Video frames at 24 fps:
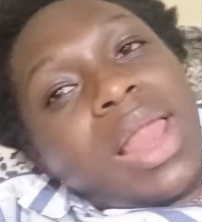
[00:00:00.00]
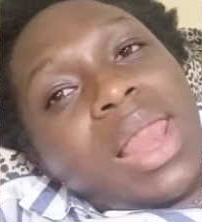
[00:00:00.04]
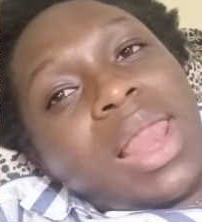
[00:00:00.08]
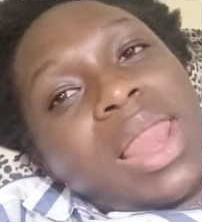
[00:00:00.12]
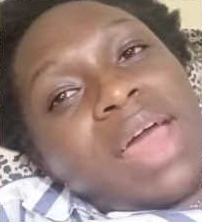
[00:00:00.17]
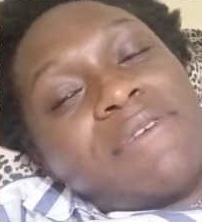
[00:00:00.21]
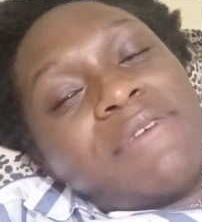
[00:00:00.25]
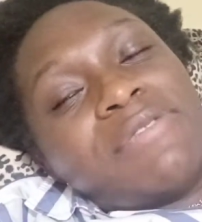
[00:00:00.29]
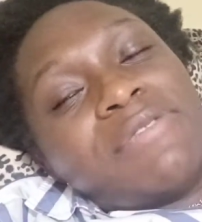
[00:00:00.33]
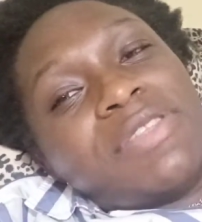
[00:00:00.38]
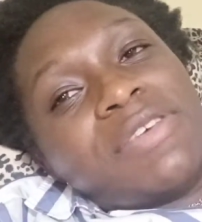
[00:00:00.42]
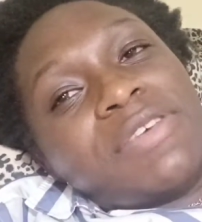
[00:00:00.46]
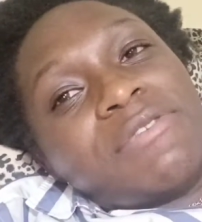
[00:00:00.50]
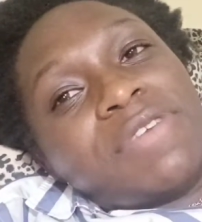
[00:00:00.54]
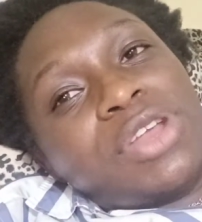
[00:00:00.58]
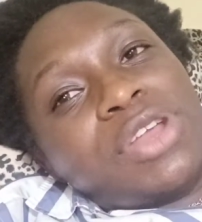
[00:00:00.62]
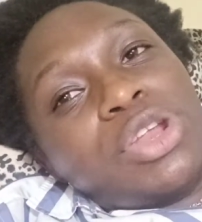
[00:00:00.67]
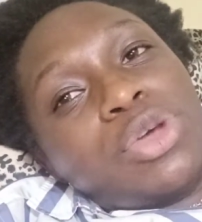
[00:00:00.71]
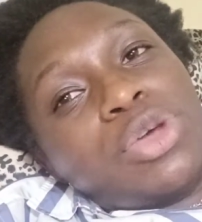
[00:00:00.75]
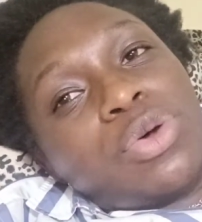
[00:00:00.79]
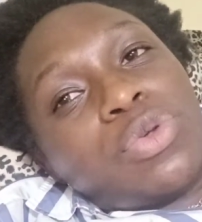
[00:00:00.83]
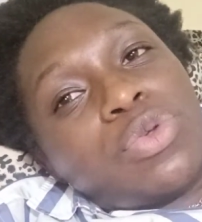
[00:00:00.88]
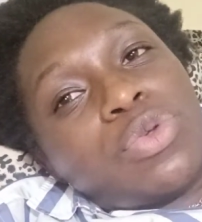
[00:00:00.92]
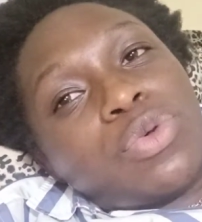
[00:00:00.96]
loved the
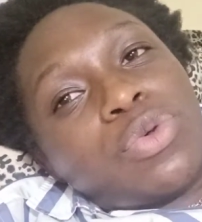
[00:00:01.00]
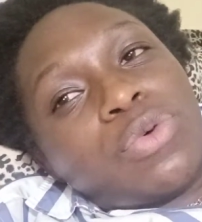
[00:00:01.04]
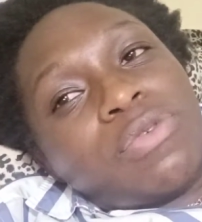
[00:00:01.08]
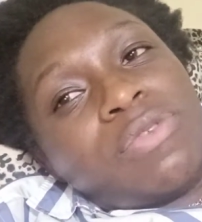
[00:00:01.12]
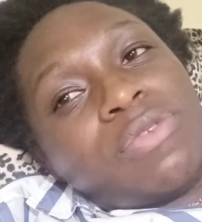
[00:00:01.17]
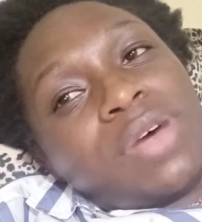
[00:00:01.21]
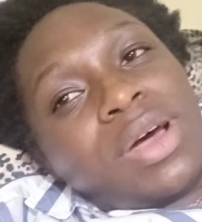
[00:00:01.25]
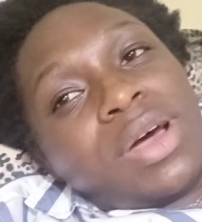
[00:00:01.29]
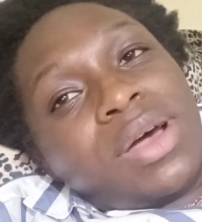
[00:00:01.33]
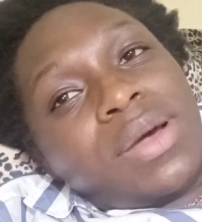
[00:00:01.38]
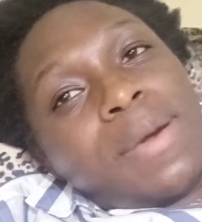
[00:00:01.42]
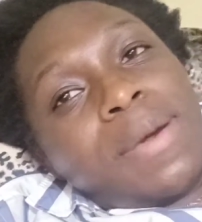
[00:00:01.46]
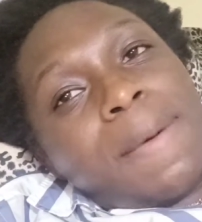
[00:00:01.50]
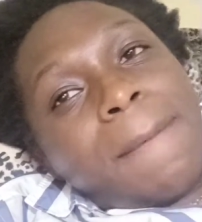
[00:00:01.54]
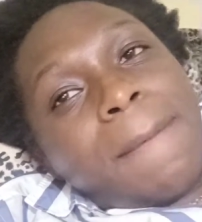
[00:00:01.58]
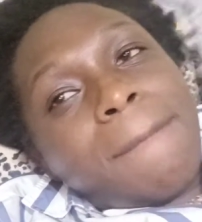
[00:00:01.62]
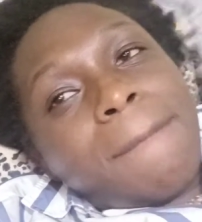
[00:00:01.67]
video so far.